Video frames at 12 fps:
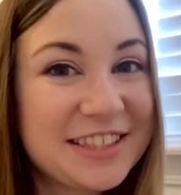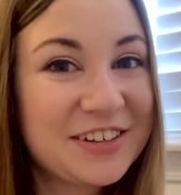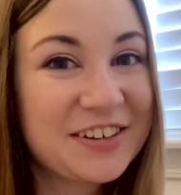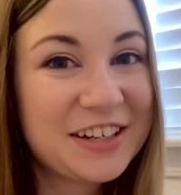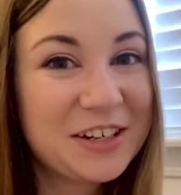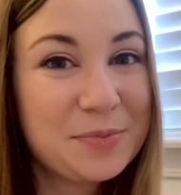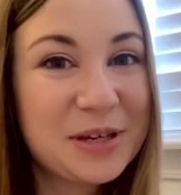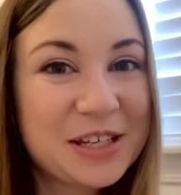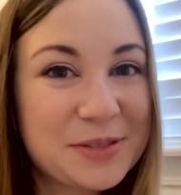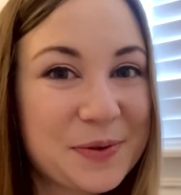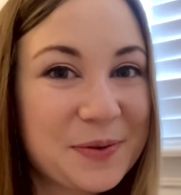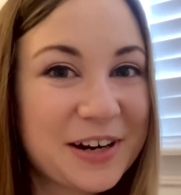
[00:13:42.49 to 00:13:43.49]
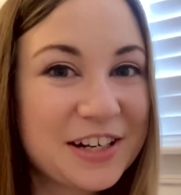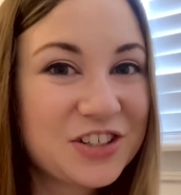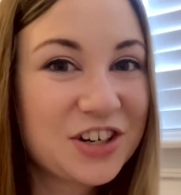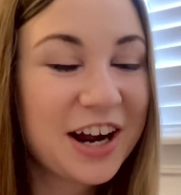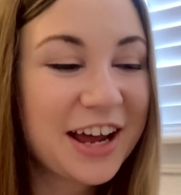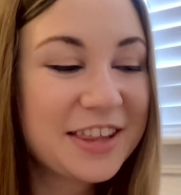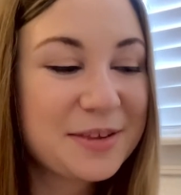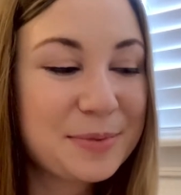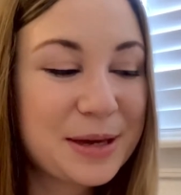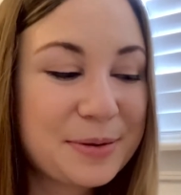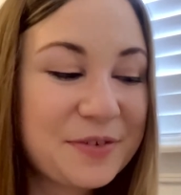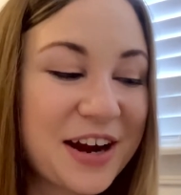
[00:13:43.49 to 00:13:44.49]
cereal because we want to try the
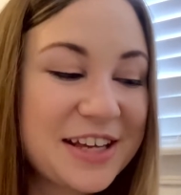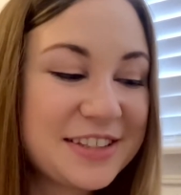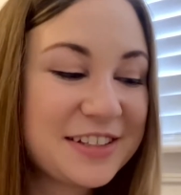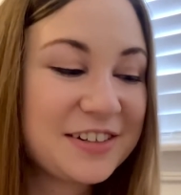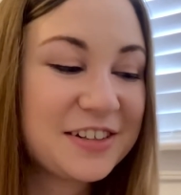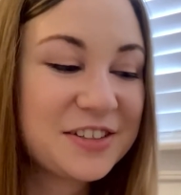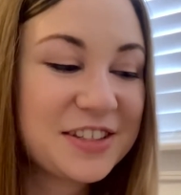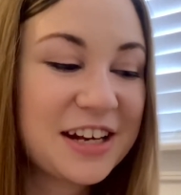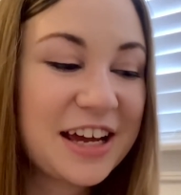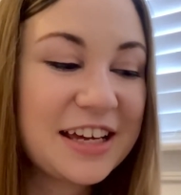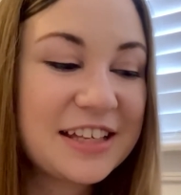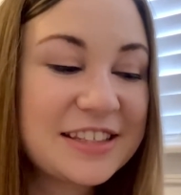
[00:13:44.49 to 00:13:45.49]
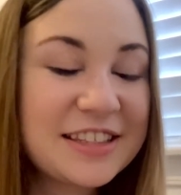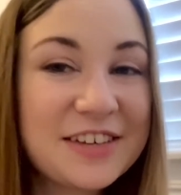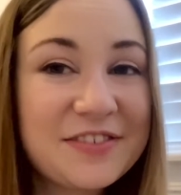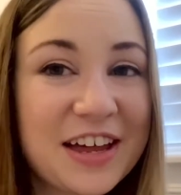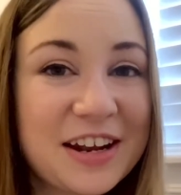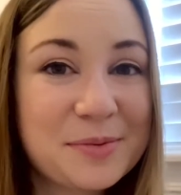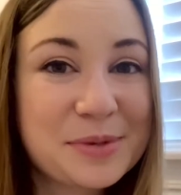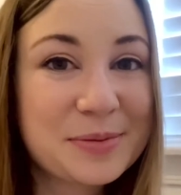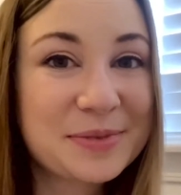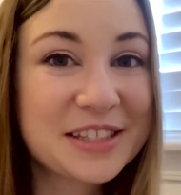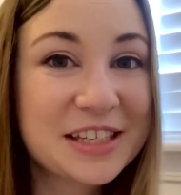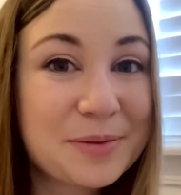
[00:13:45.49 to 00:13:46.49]
baby rice cereal tonight and see if that helps him
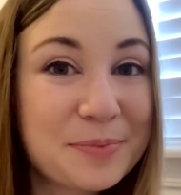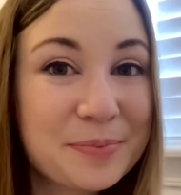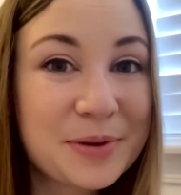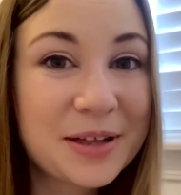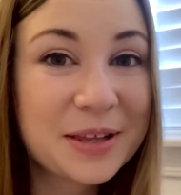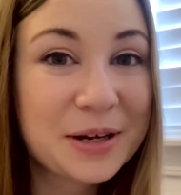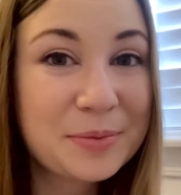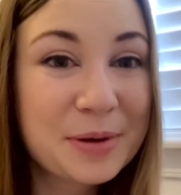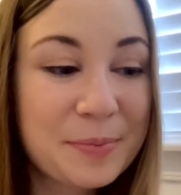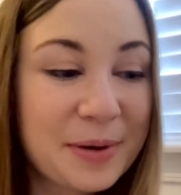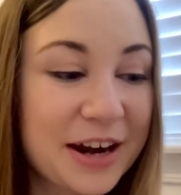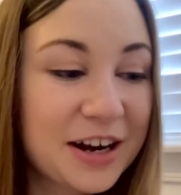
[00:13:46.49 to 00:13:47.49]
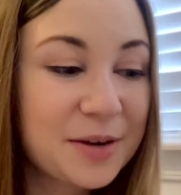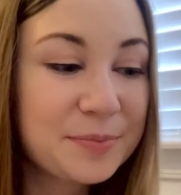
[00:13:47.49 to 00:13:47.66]
sleep a little bit better,